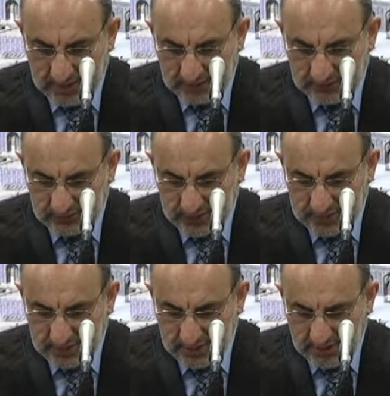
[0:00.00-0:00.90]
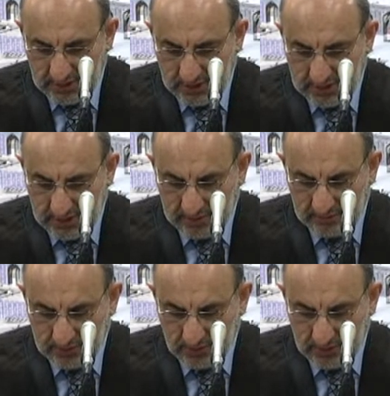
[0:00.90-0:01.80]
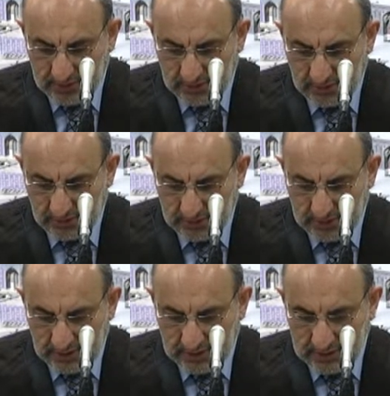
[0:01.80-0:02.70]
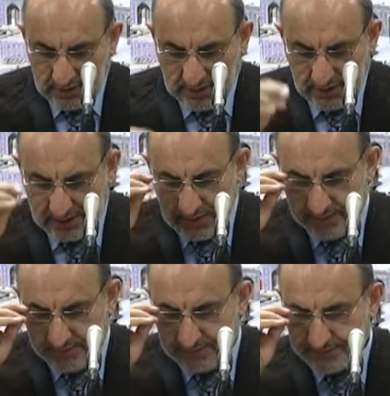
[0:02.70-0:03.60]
and dress each time when a wound is healed up.